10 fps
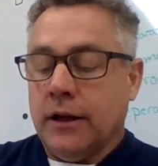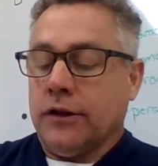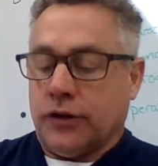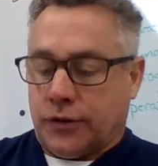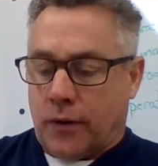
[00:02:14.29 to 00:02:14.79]

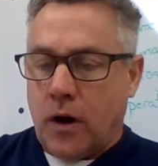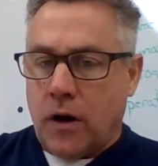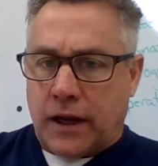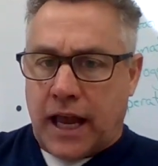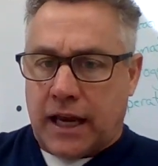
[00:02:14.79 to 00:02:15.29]

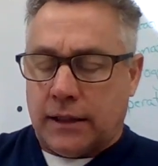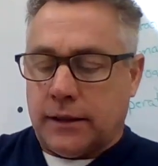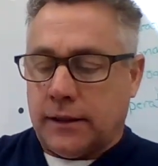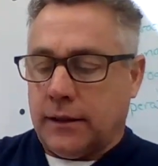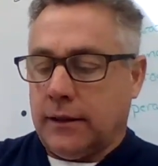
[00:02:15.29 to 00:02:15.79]
Strong
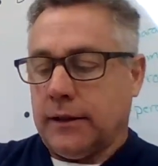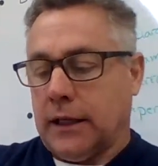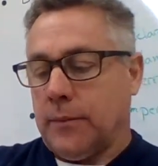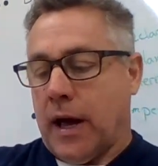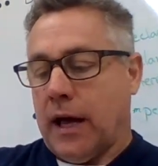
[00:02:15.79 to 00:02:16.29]
gates,
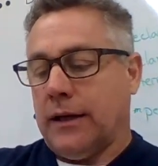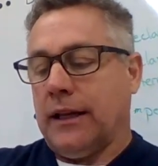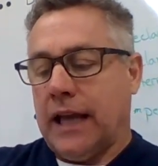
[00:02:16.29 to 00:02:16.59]
said Pod.